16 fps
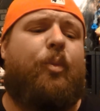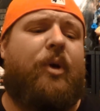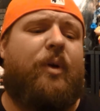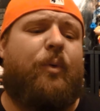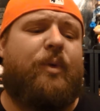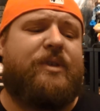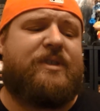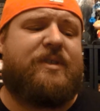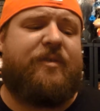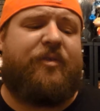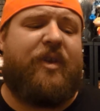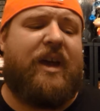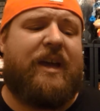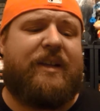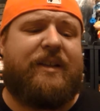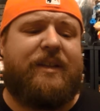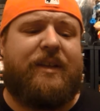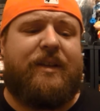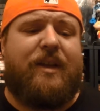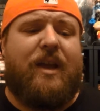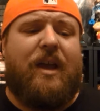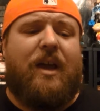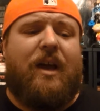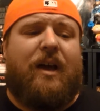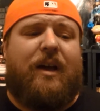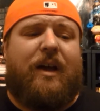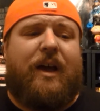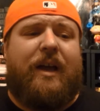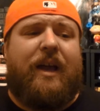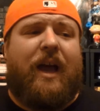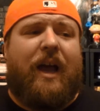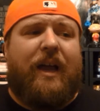but was the fact that
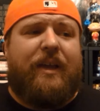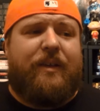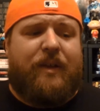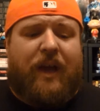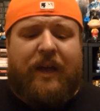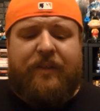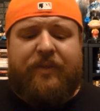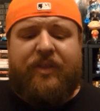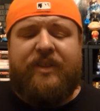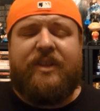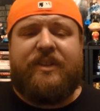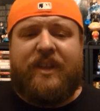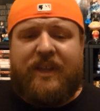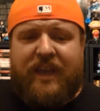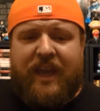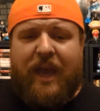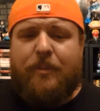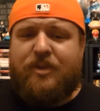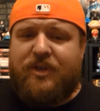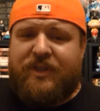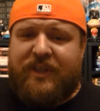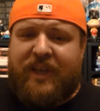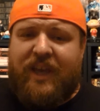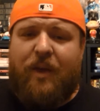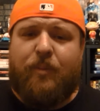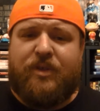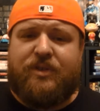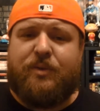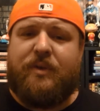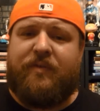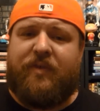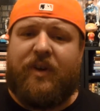I, I, I think that they captured the
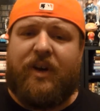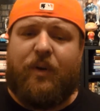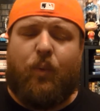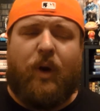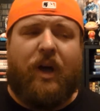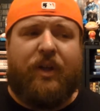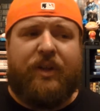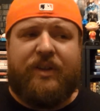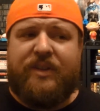chemistry very well.